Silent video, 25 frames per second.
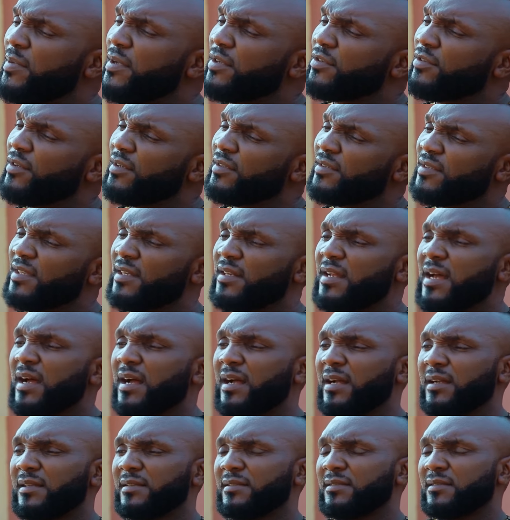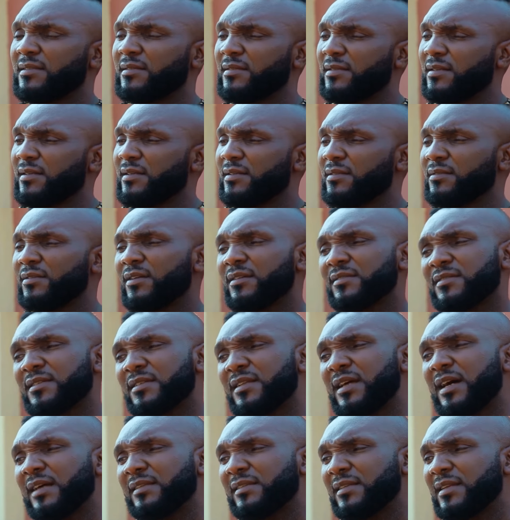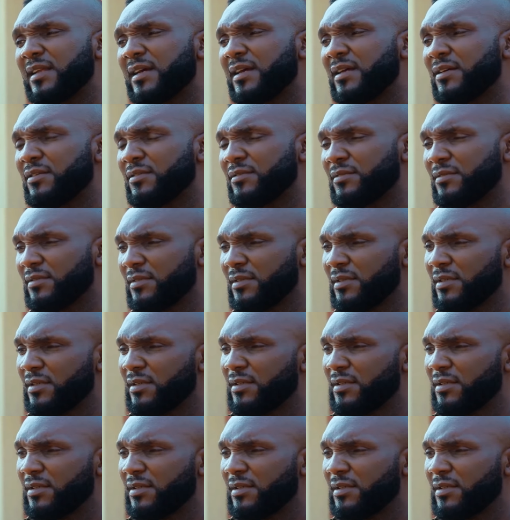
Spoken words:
please don't say that. Don't say that now.